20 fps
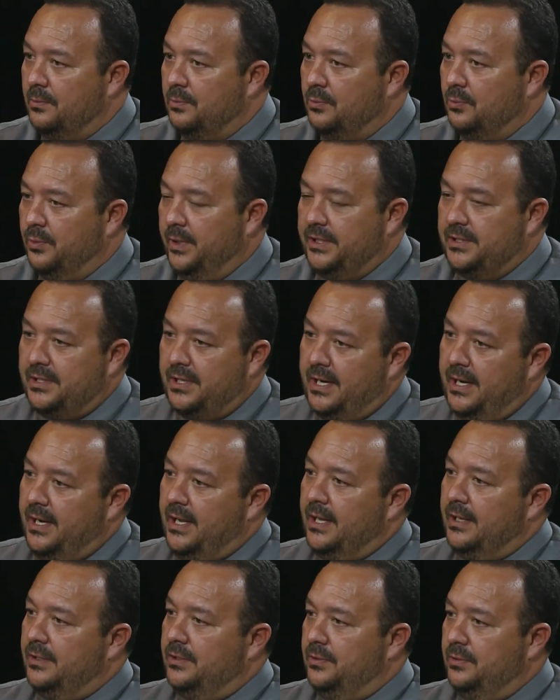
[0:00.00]
We try
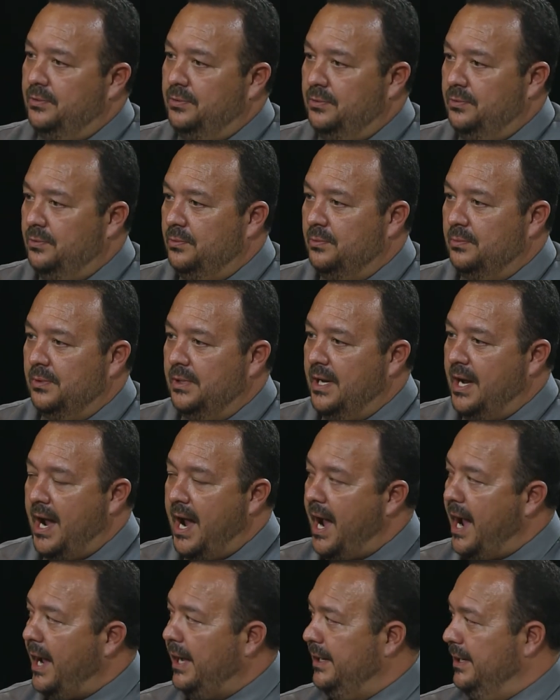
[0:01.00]
not to
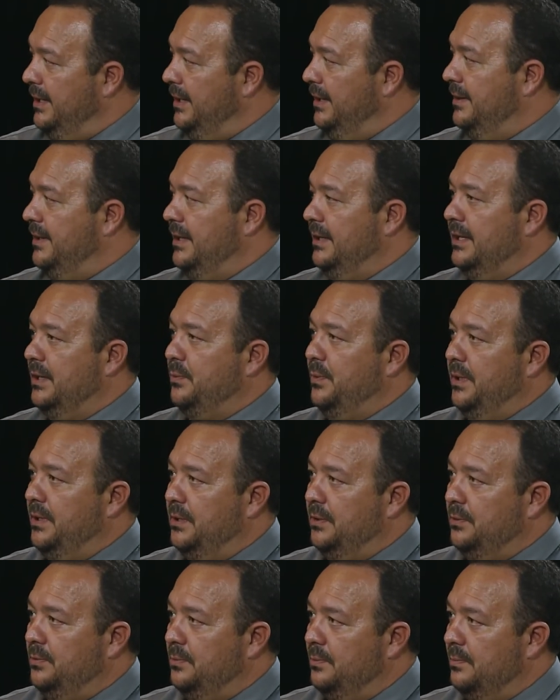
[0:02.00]
hide anything that we
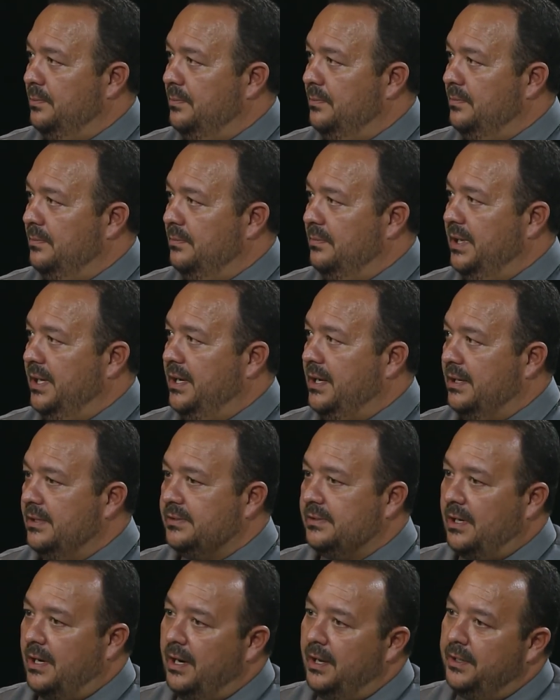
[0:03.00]
do,
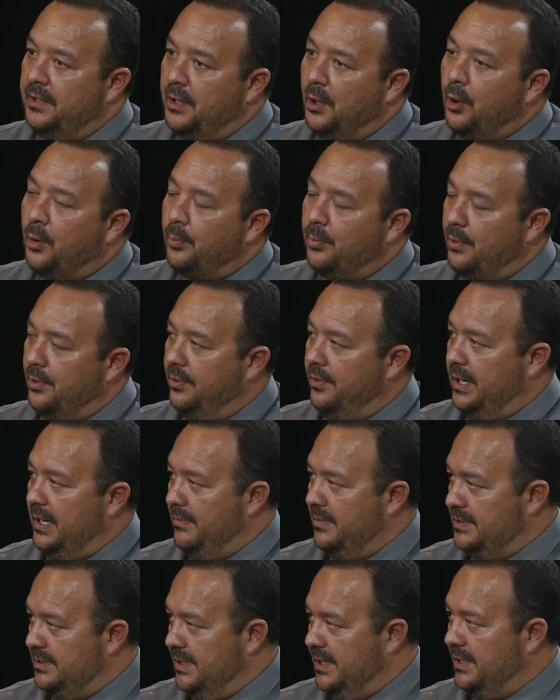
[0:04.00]
because our adult
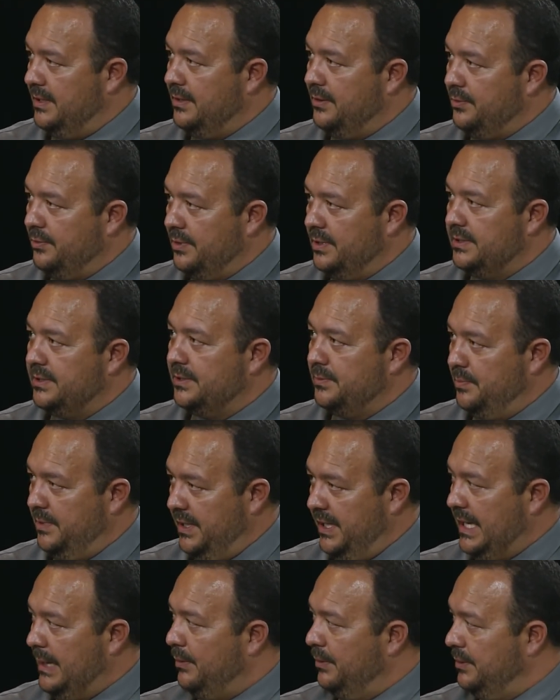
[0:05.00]
program is geared toward just
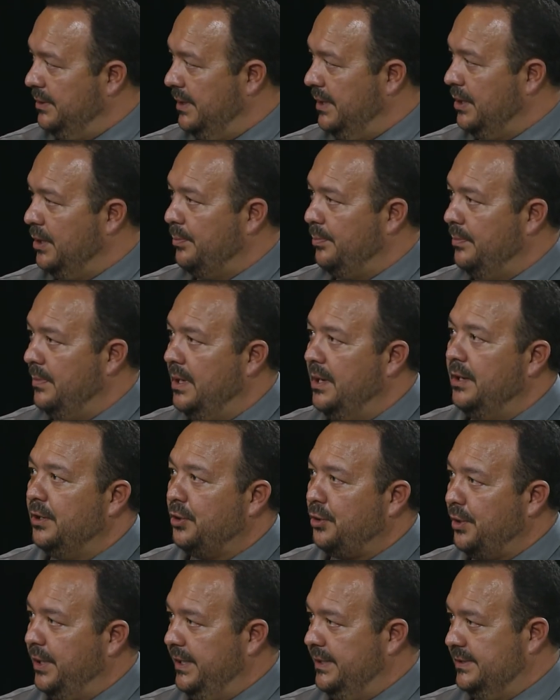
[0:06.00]
being able to help
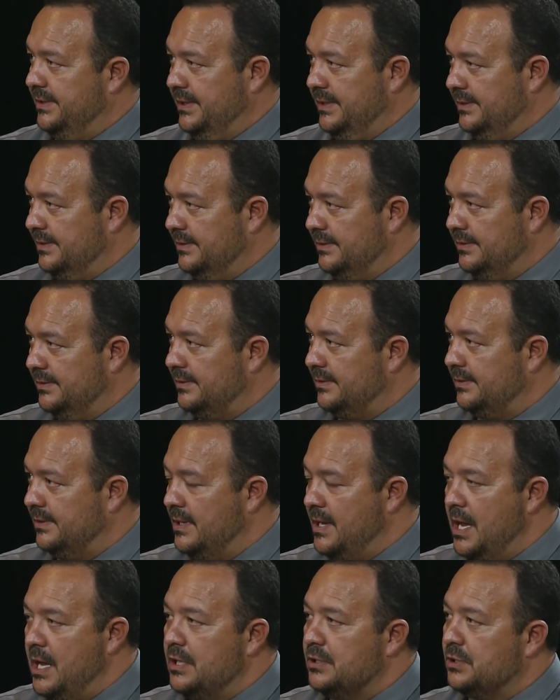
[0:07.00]
Creek citizens.
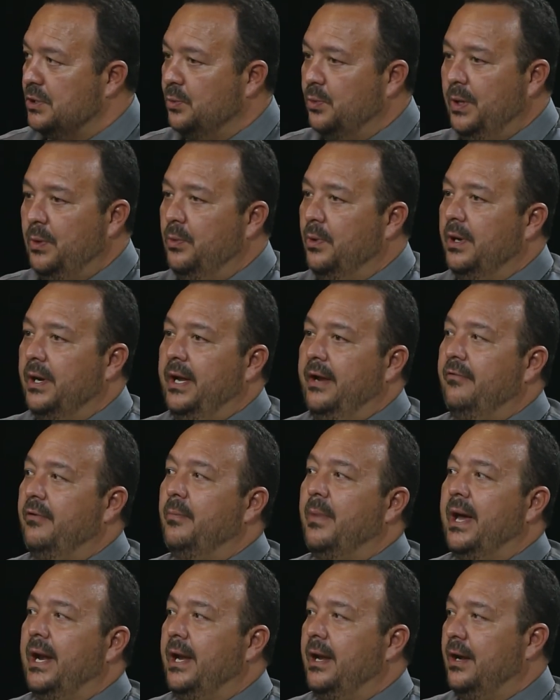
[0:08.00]
So we want
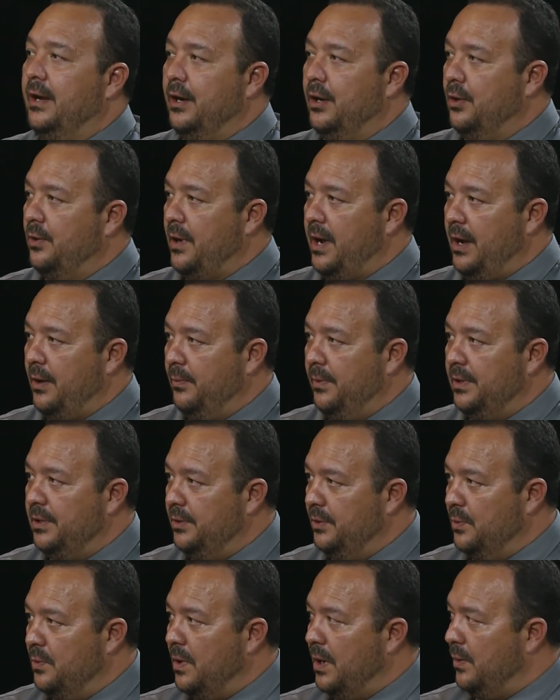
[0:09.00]
everybody to know how we
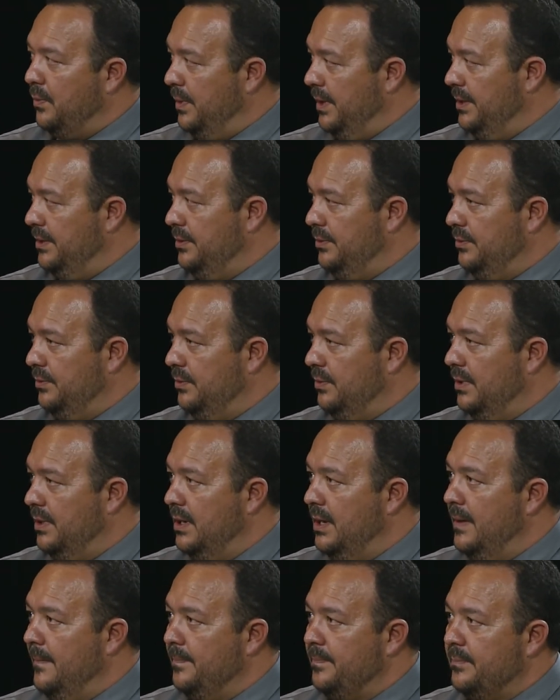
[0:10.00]
do what we do,
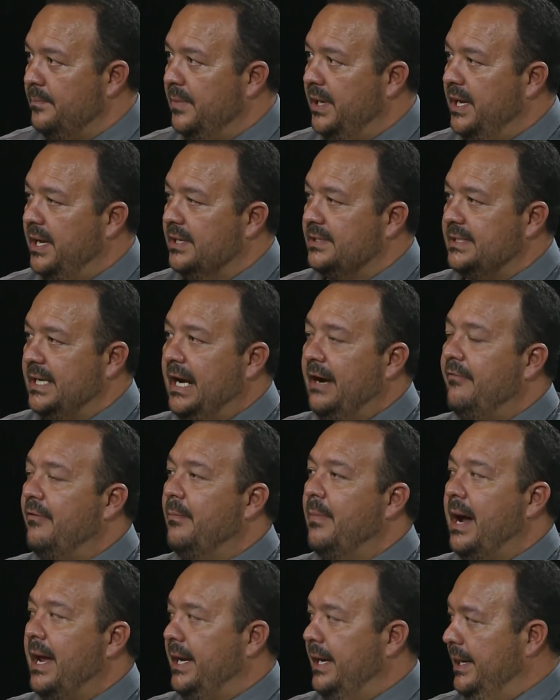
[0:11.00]
because
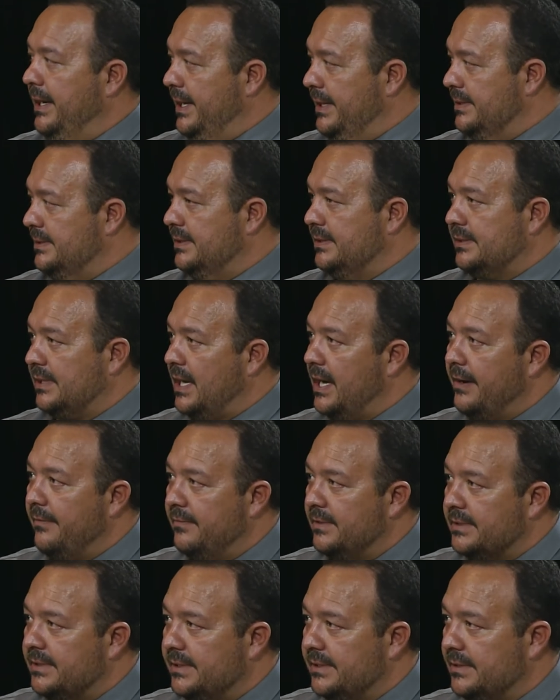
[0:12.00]
everybody needs this kind of
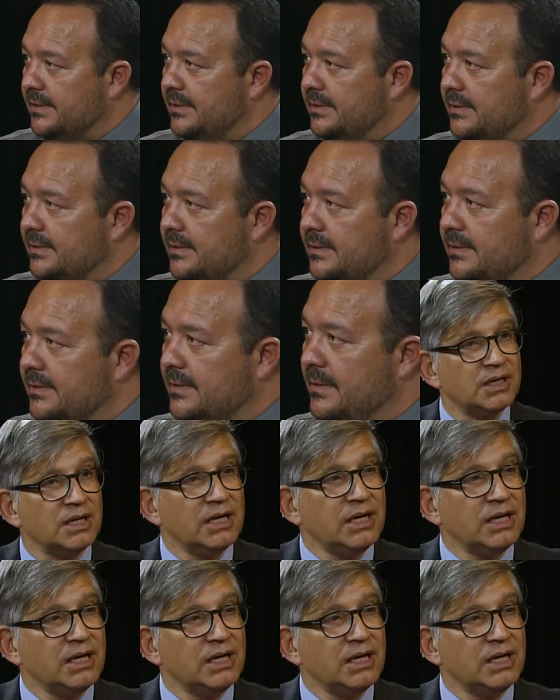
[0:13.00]
assistance.